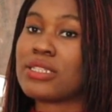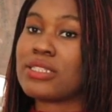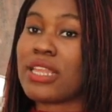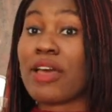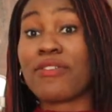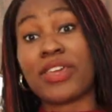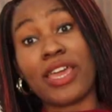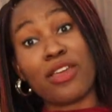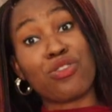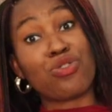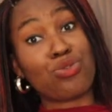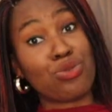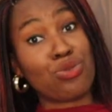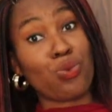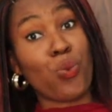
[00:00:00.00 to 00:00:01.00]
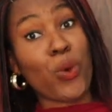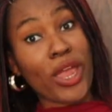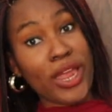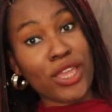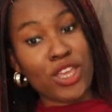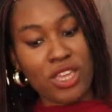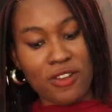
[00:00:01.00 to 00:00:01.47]
navigate through
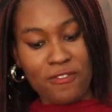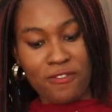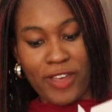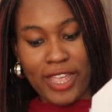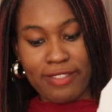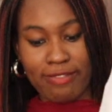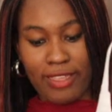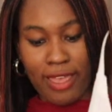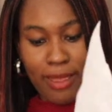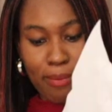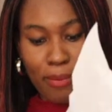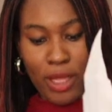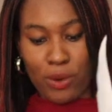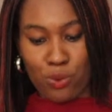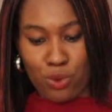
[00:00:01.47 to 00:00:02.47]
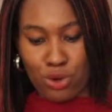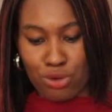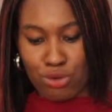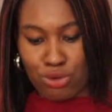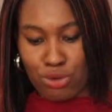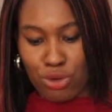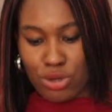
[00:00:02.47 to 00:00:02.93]
where you can find them and
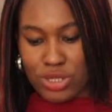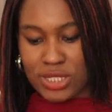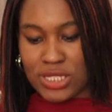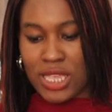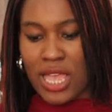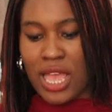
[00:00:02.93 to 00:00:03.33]
whatnot.